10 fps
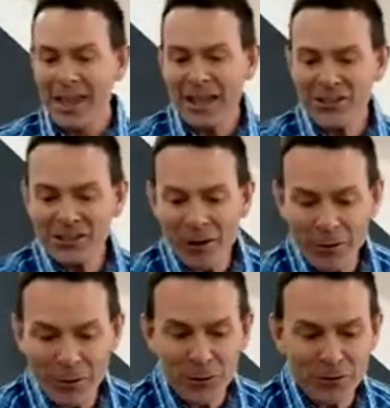and
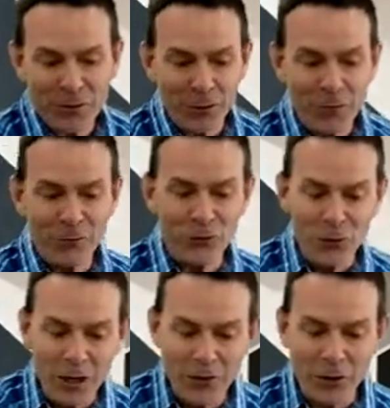someone who is full of
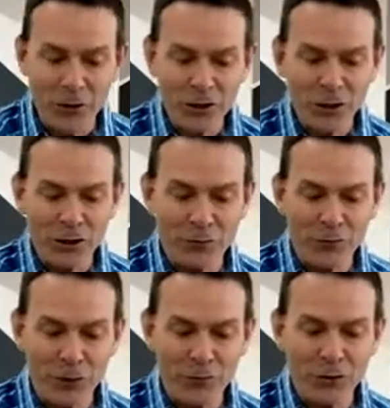joy, if a Christian's
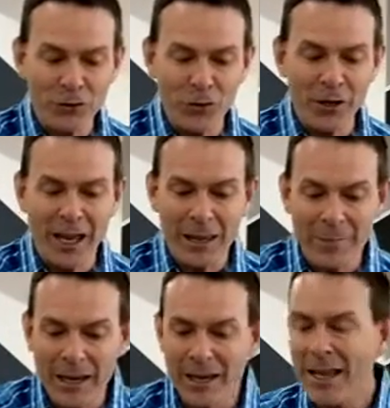full of joy,
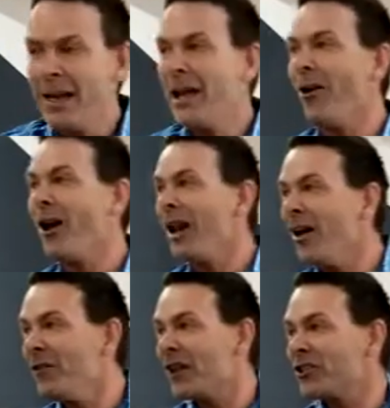amen. Now, I
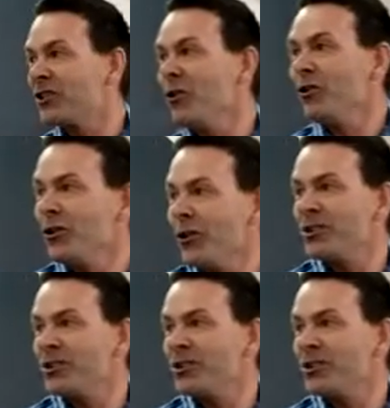love that song you guys